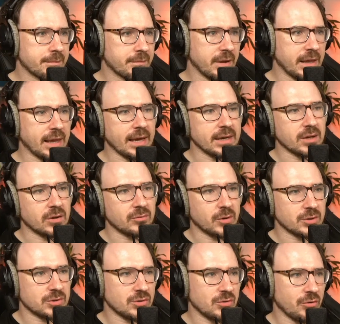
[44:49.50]
I don't want
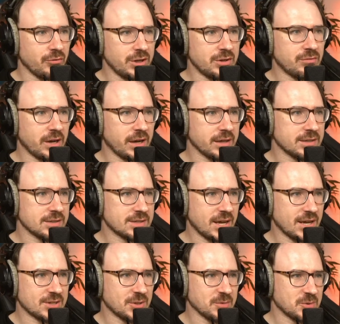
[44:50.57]
to rewrite
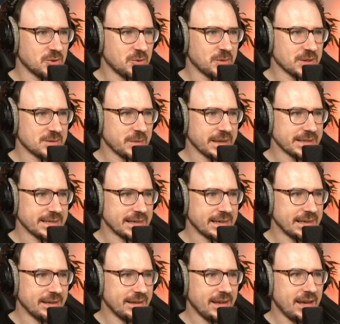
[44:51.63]
Starship Troopers,
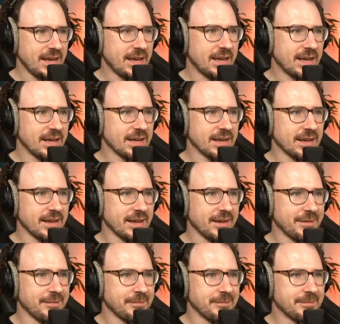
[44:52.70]
basically,
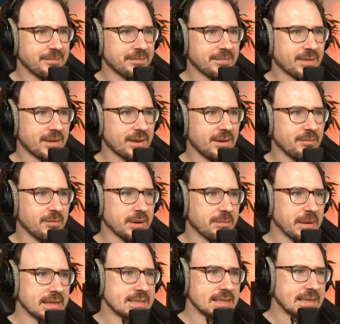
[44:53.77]
but
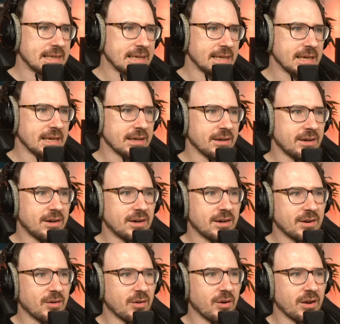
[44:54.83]
basically,
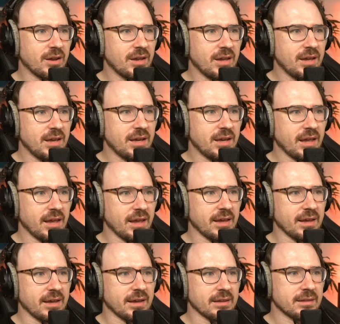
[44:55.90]

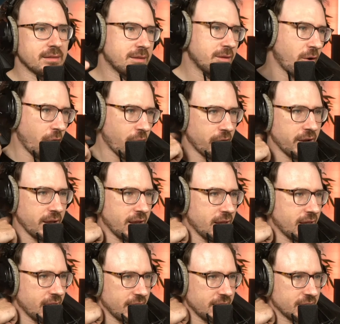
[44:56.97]
her
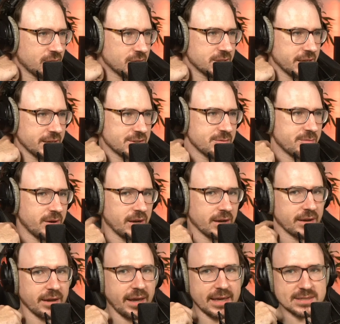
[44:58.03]
in quotation mark
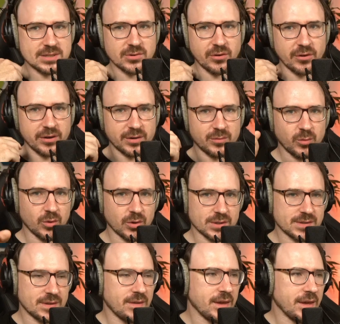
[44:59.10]
asteroid was
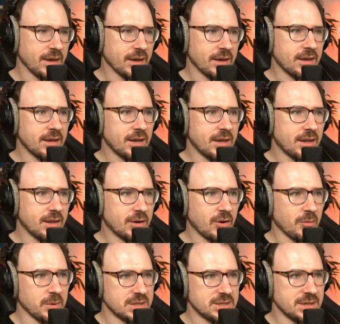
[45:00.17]
the
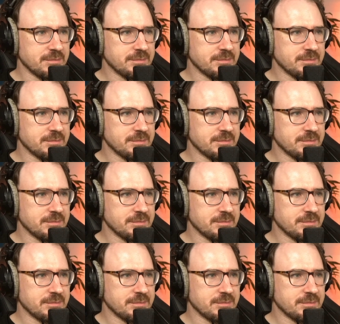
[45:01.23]
committee.